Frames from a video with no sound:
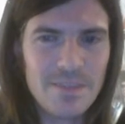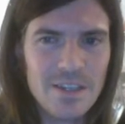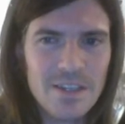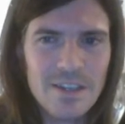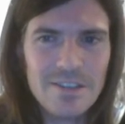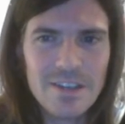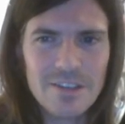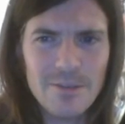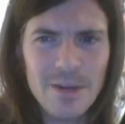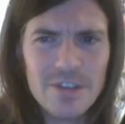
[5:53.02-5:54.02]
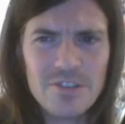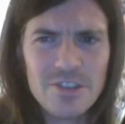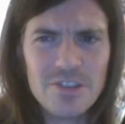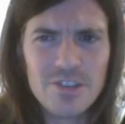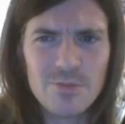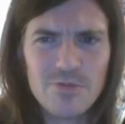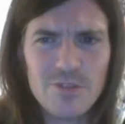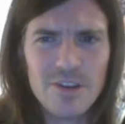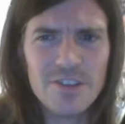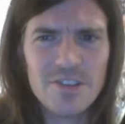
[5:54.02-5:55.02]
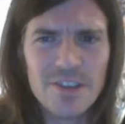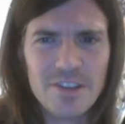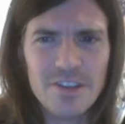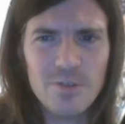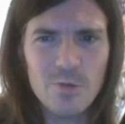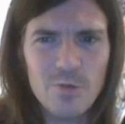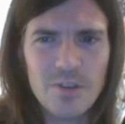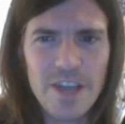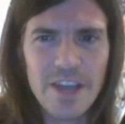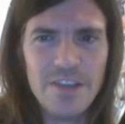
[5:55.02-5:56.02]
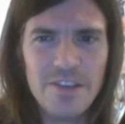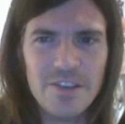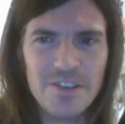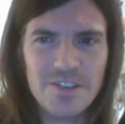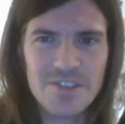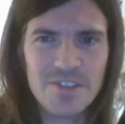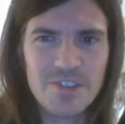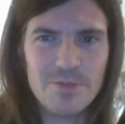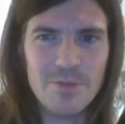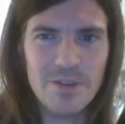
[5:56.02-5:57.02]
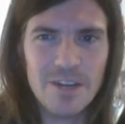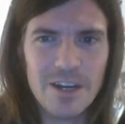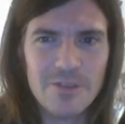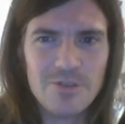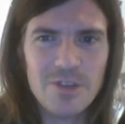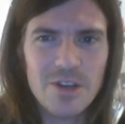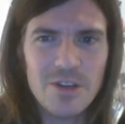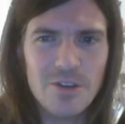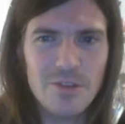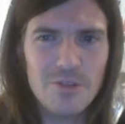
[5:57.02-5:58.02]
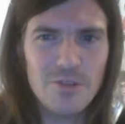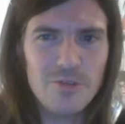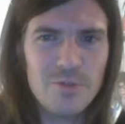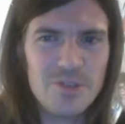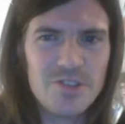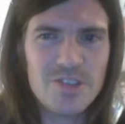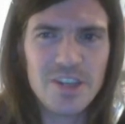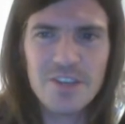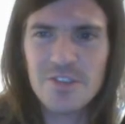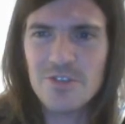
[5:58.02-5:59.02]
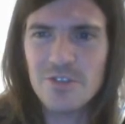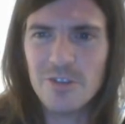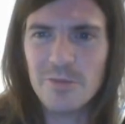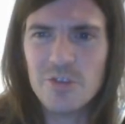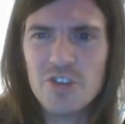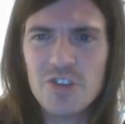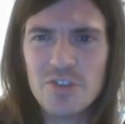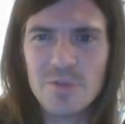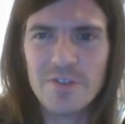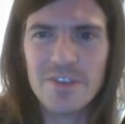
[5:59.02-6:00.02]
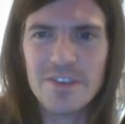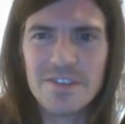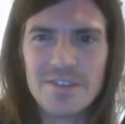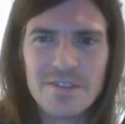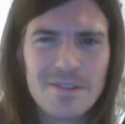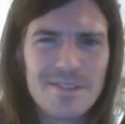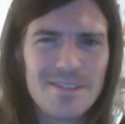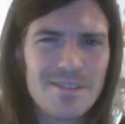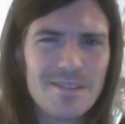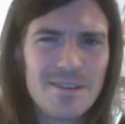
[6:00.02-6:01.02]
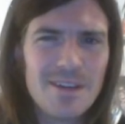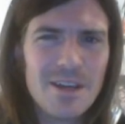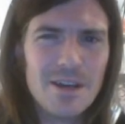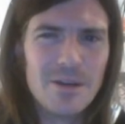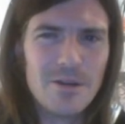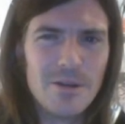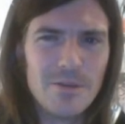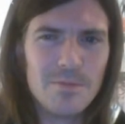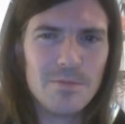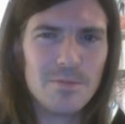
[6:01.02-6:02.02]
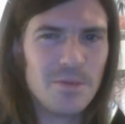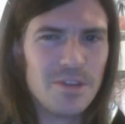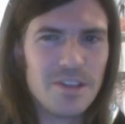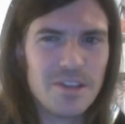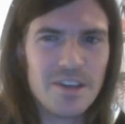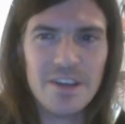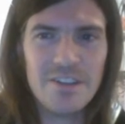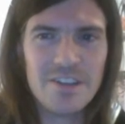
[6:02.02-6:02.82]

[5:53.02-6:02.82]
I'm actually surprised that in all the 8 years this has been out, nobody's taken Dark Magician with it. But then again, that